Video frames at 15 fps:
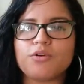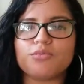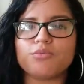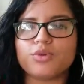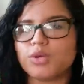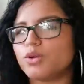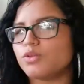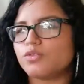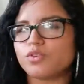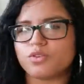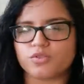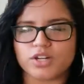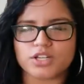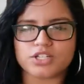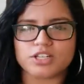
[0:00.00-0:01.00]
beautiful
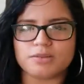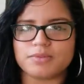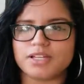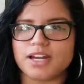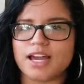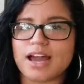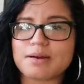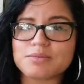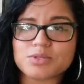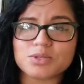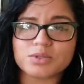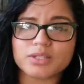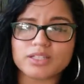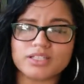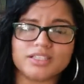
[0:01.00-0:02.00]
friendship that I
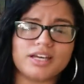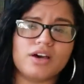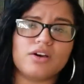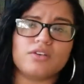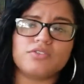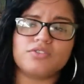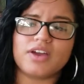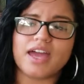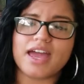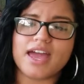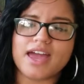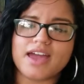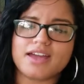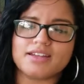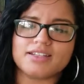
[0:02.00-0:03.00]
absolutely love,
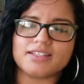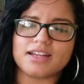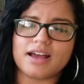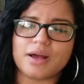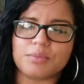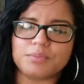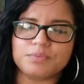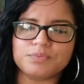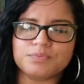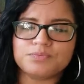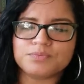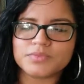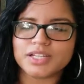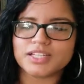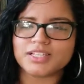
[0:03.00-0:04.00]
and I'm
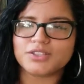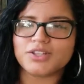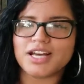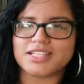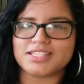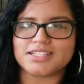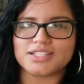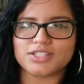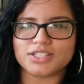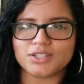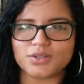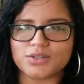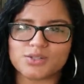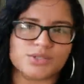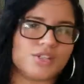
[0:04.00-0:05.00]
a little hesitant to go
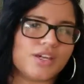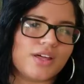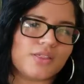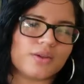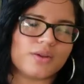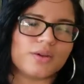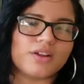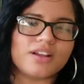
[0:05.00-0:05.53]
into the other